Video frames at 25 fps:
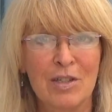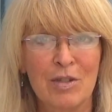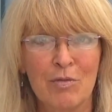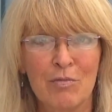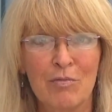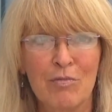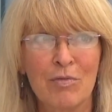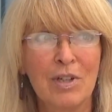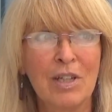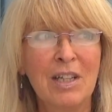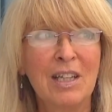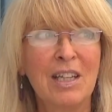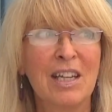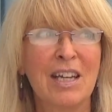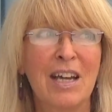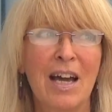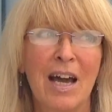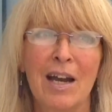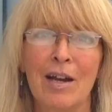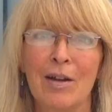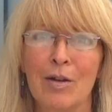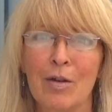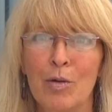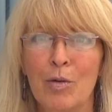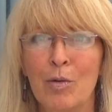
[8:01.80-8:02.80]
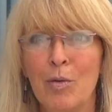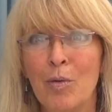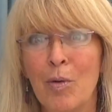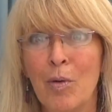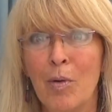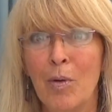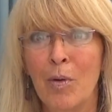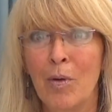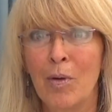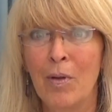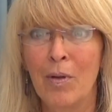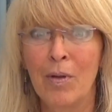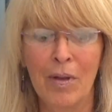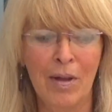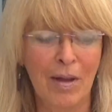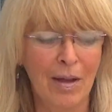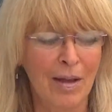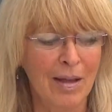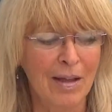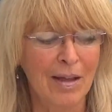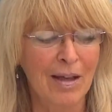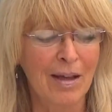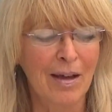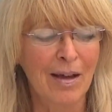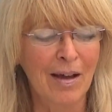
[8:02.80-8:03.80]
really kind of cool
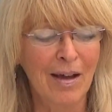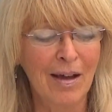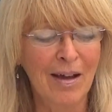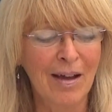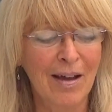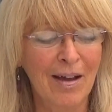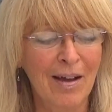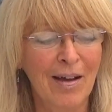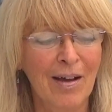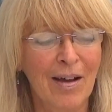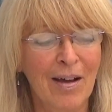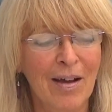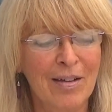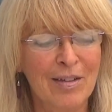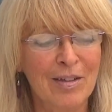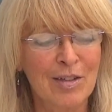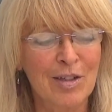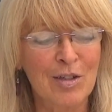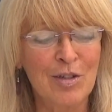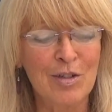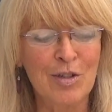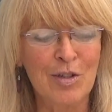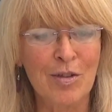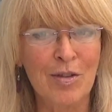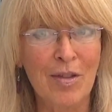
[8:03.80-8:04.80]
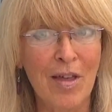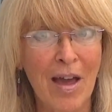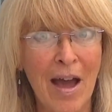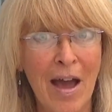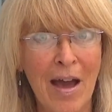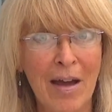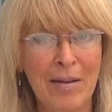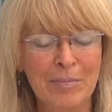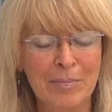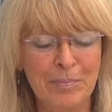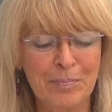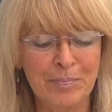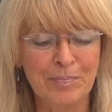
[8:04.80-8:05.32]
to do that.